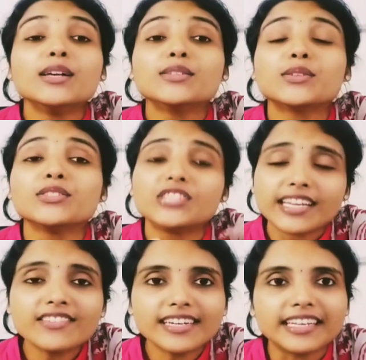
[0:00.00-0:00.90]
So
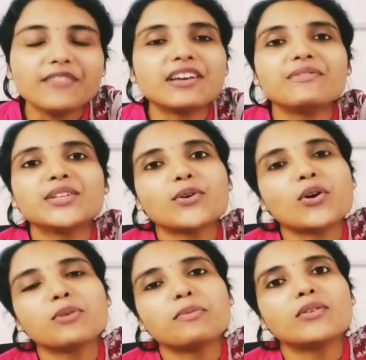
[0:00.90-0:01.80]
generally, when we talk
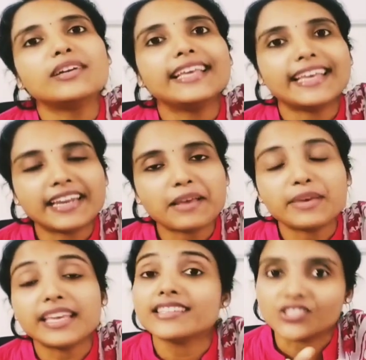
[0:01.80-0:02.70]
about DNA
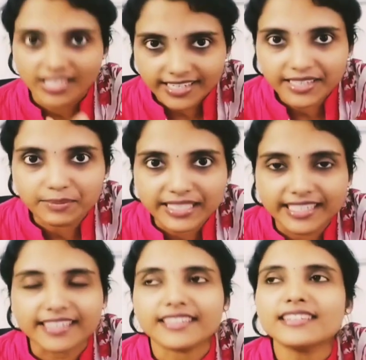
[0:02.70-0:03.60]
being the genetic
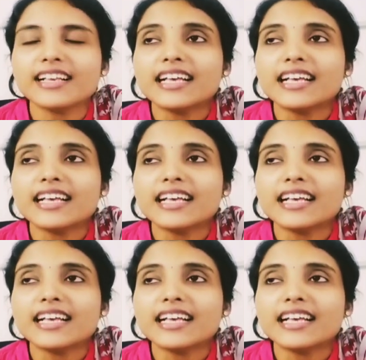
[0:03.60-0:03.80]
material,